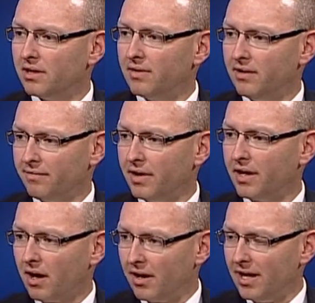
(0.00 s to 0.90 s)
in
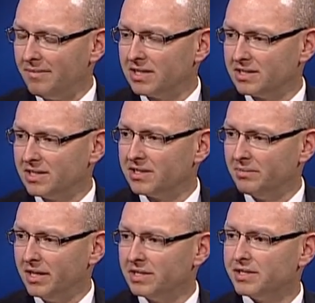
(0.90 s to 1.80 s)
funding our EMS
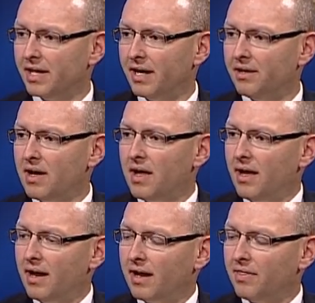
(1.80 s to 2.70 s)
system in the state.
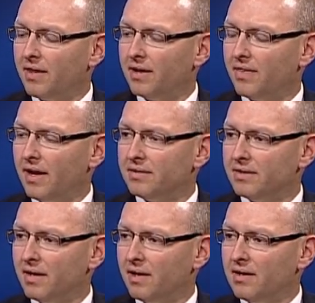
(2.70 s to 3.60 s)
And I think
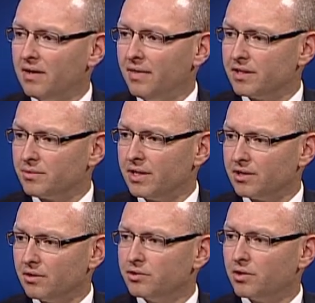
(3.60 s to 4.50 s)
that this
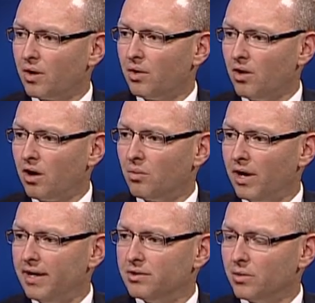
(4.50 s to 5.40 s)
resolution will go a long
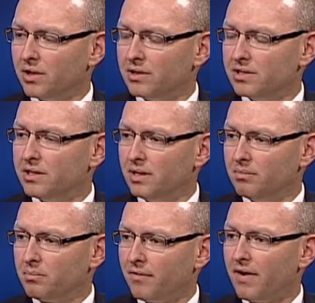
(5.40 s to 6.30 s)
way towards
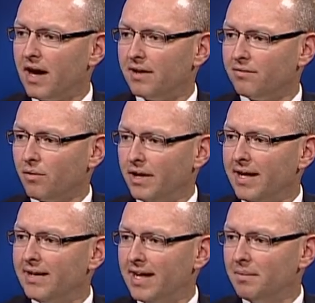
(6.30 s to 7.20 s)
providing for an
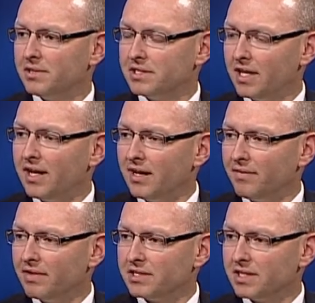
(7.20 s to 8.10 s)
in-depth study
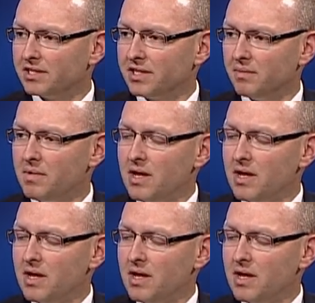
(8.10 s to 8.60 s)
of the system.